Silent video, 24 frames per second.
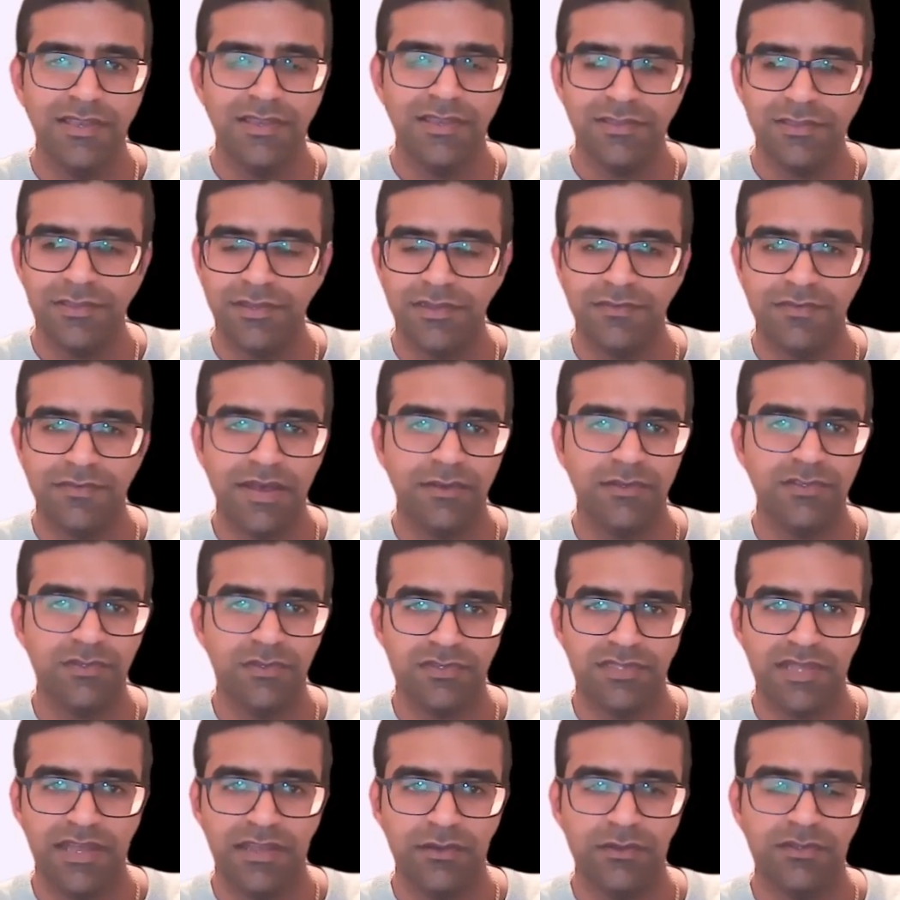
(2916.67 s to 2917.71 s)
you could have
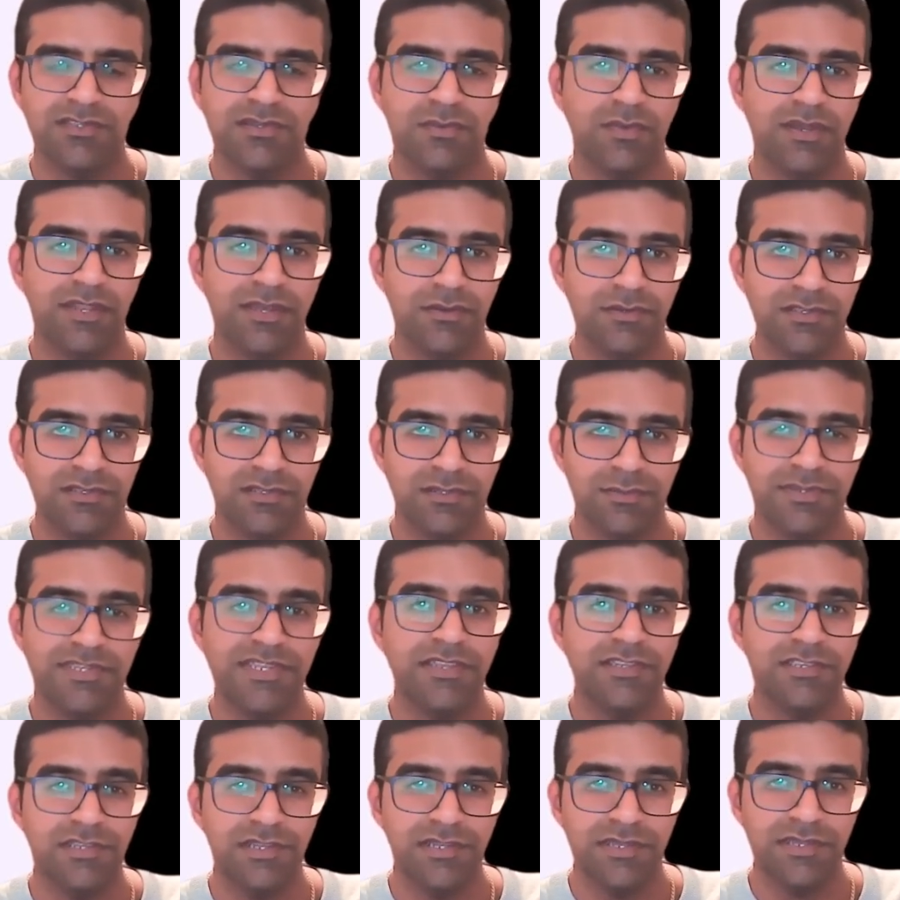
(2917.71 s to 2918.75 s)
outsourced that and got someone else to
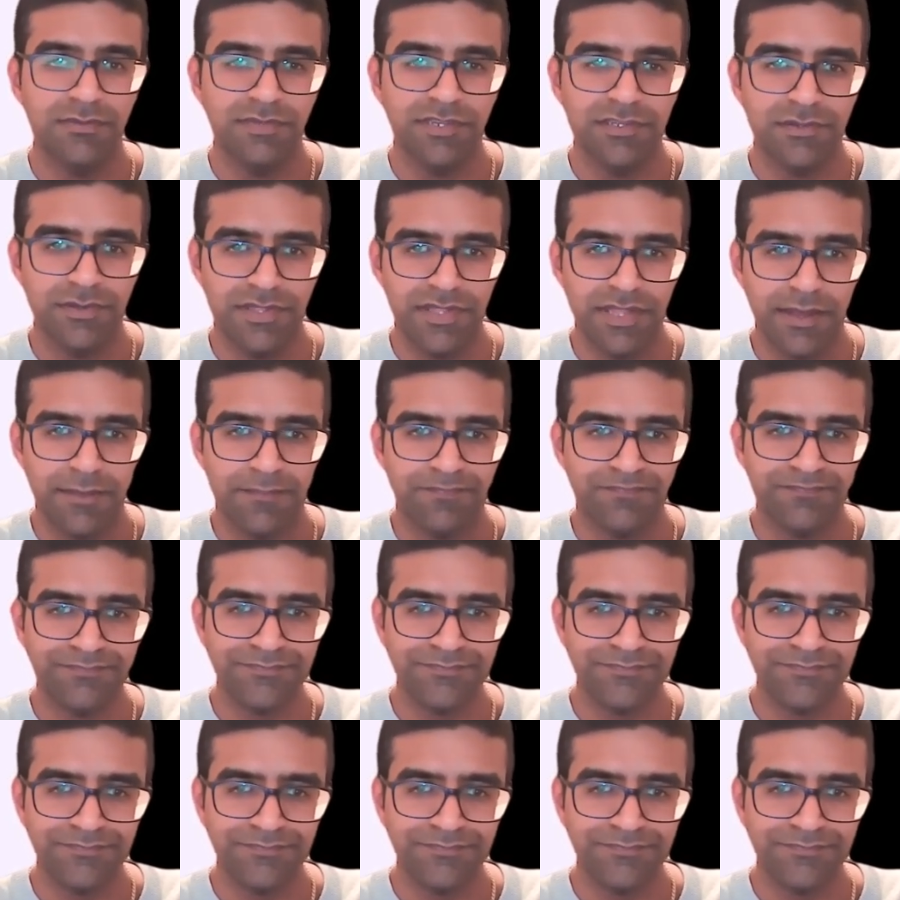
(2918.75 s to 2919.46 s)
potentially be doing that.